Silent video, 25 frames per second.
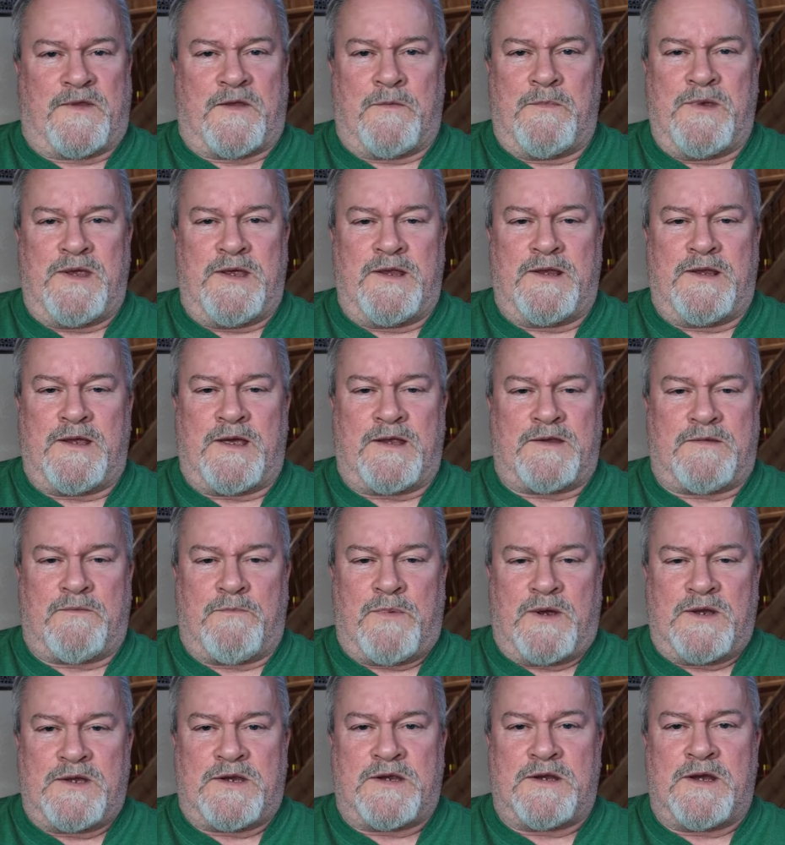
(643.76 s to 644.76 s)
To me, that's
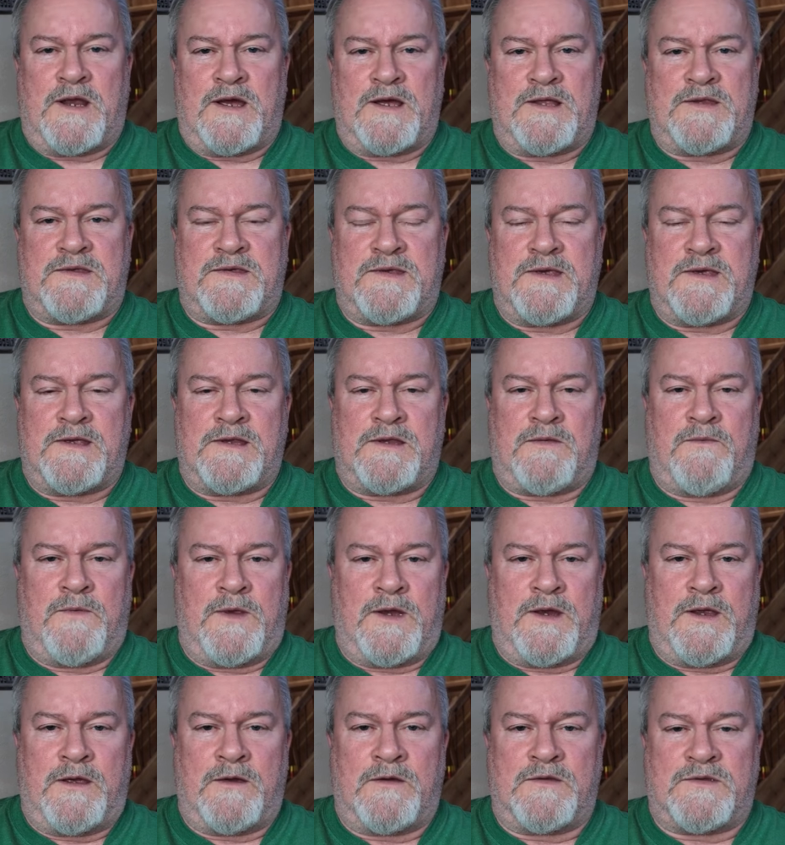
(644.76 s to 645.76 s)
a bunch of nonsense
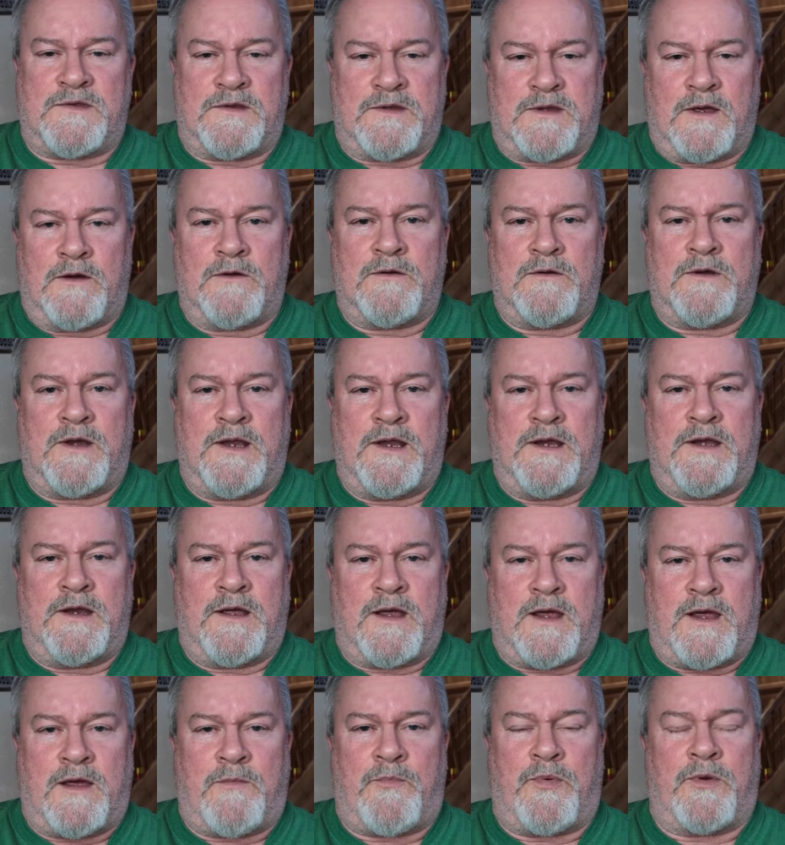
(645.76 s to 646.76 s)
videos that don't need
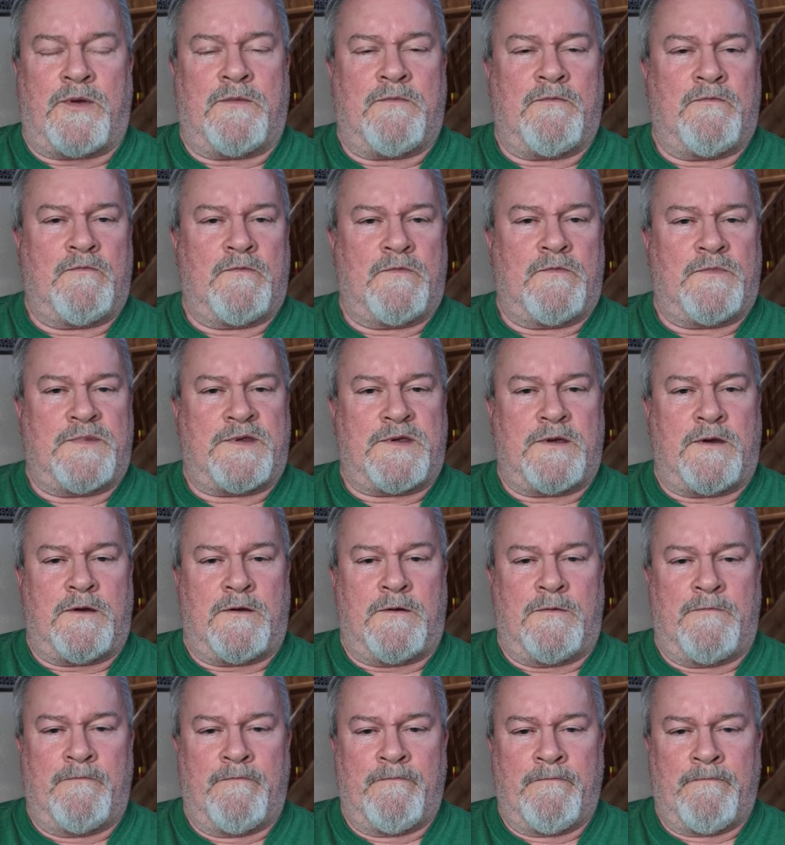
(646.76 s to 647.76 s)
to happen.
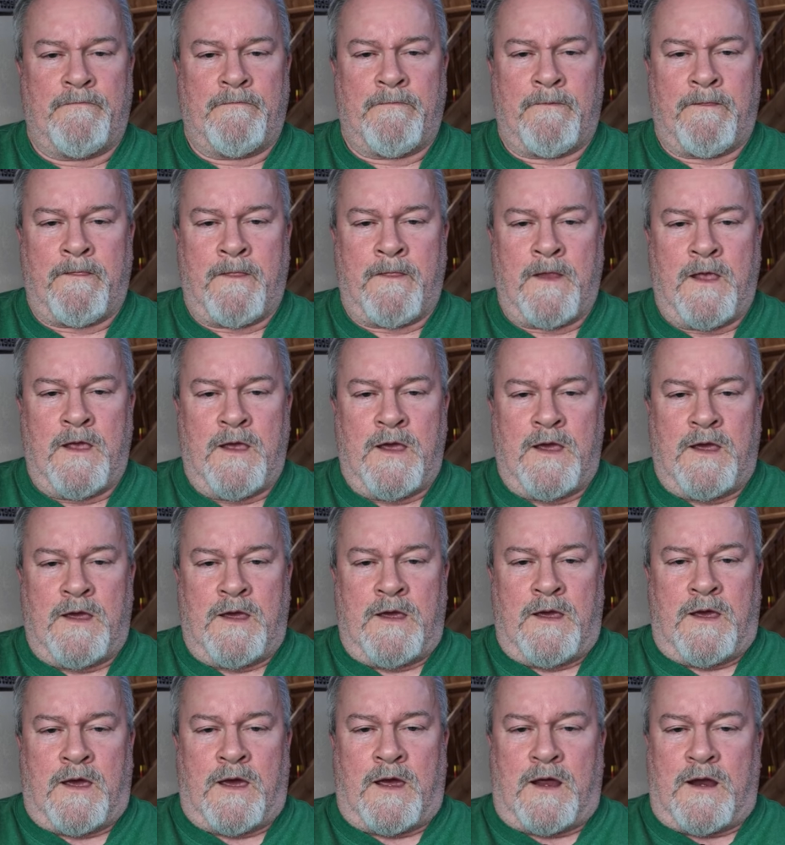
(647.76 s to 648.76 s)
So,
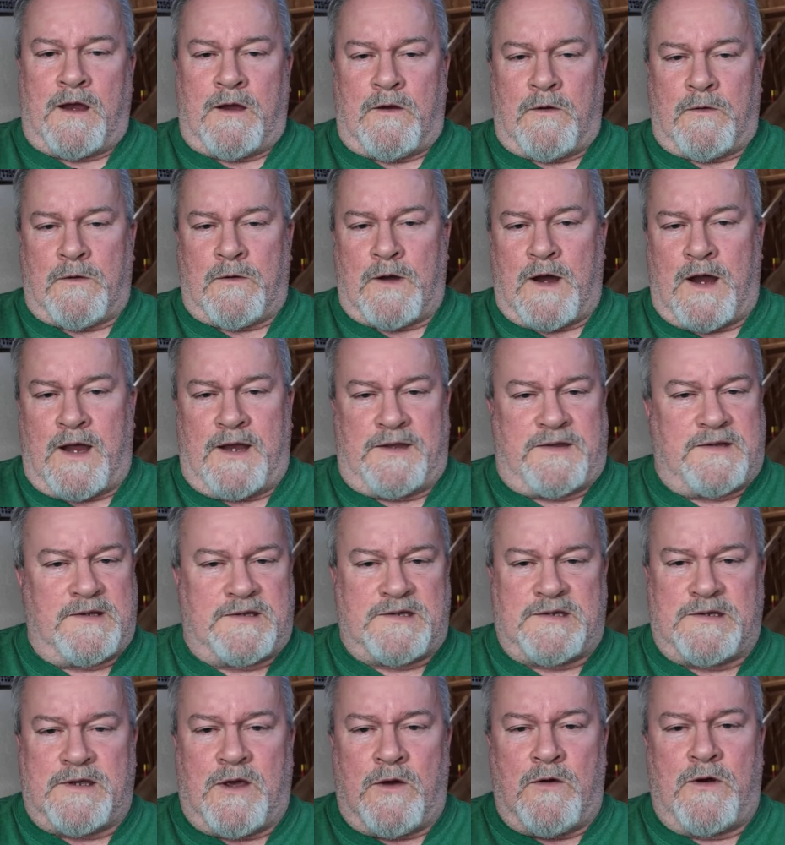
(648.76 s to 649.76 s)
all right,
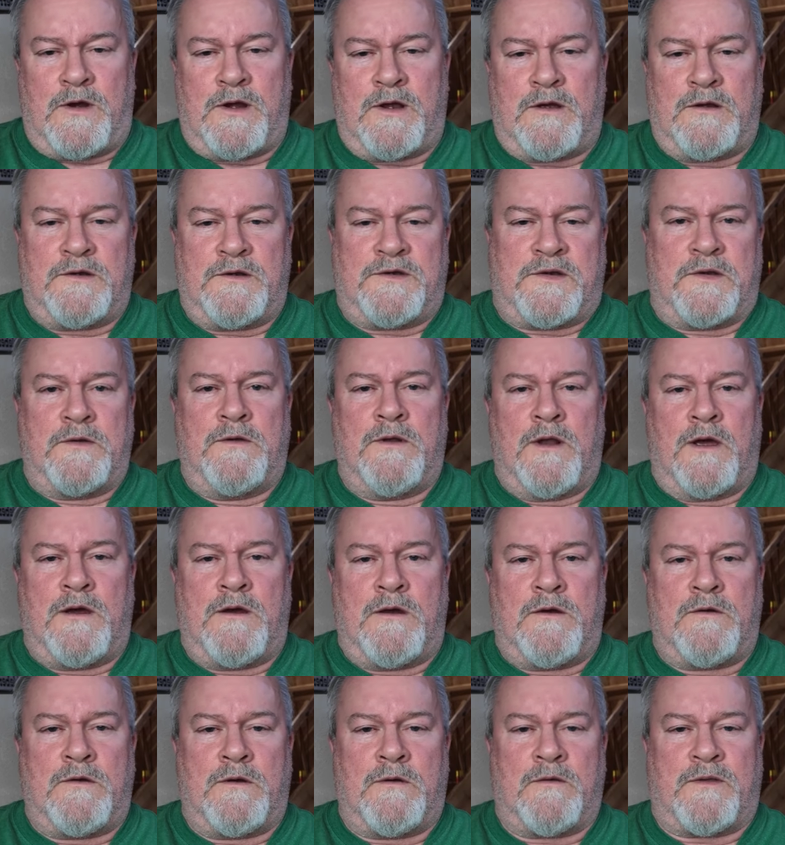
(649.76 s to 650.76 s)
this is going on too
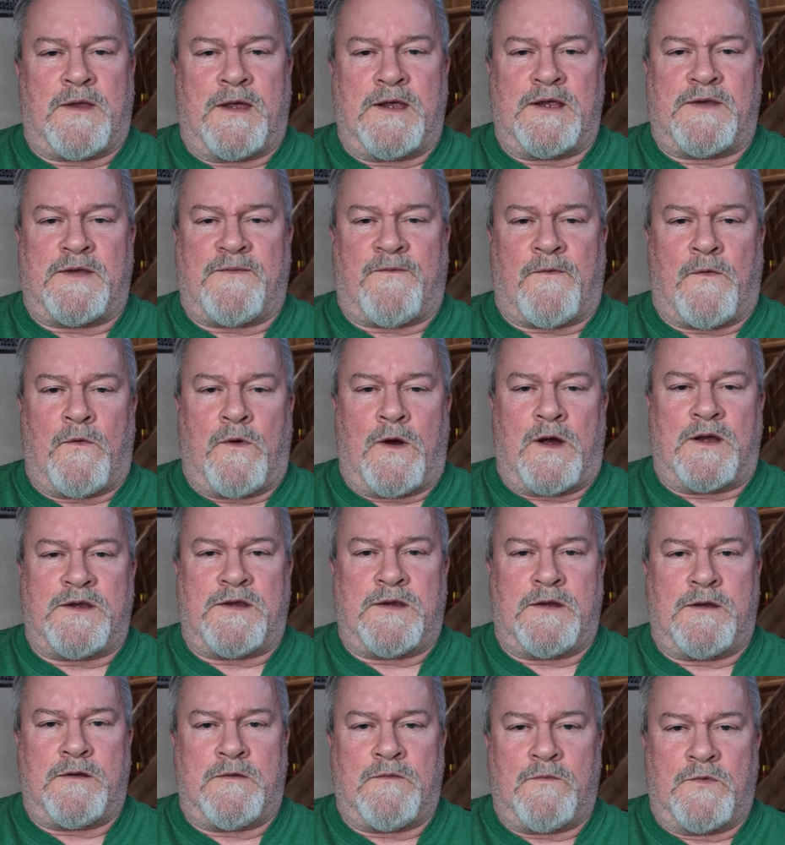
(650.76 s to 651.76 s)
long. Thanks for
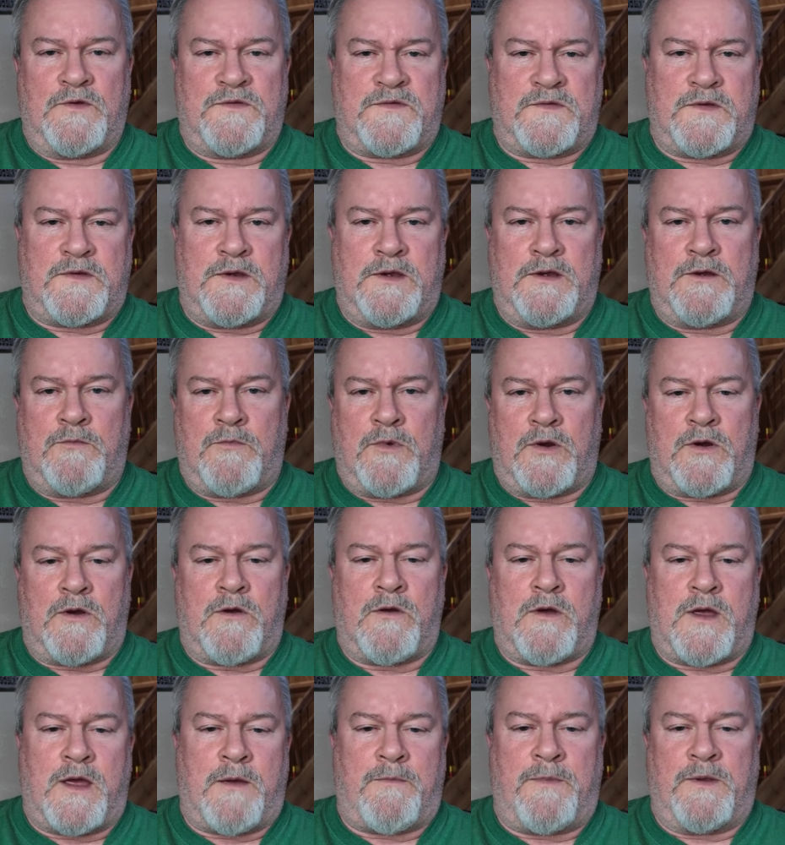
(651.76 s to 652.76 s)
watching. We'll see you
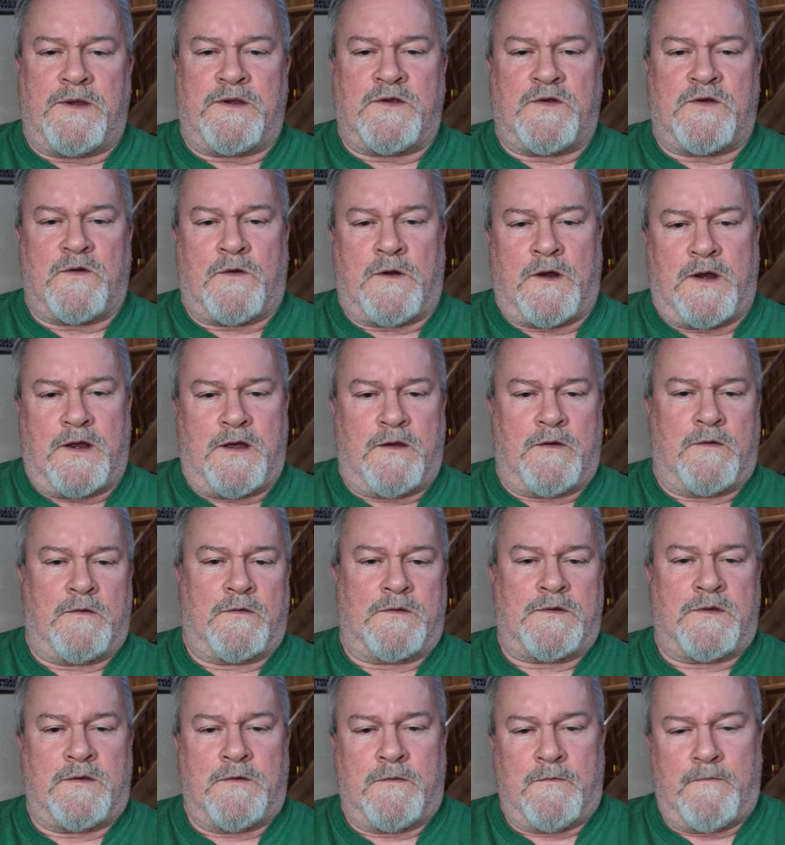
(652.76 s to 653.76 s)
tomorrow. Happy
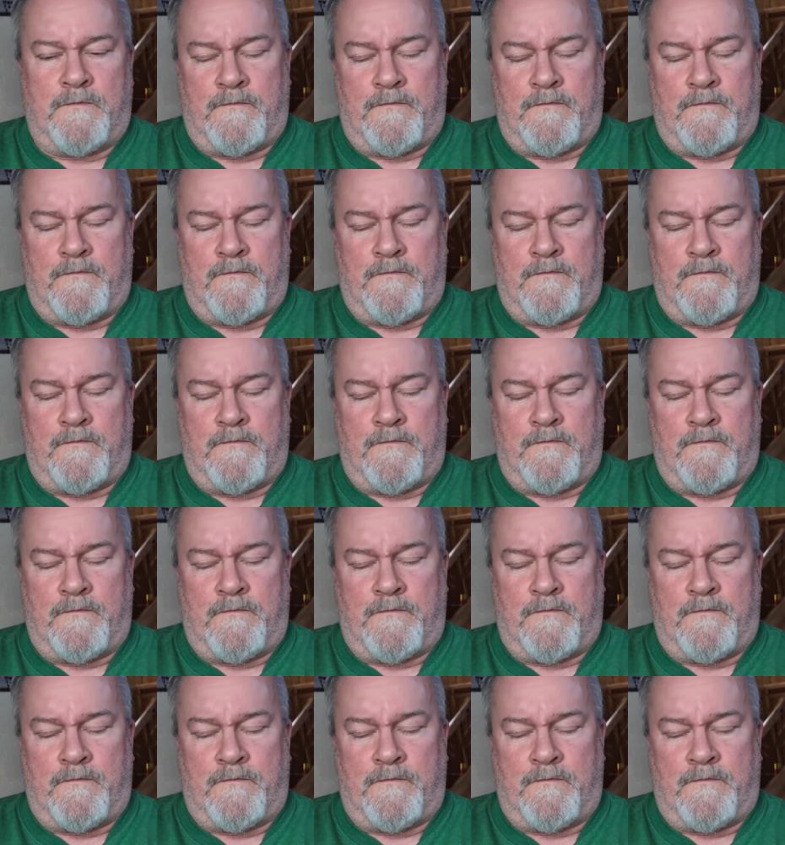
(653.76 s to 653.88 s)
trails.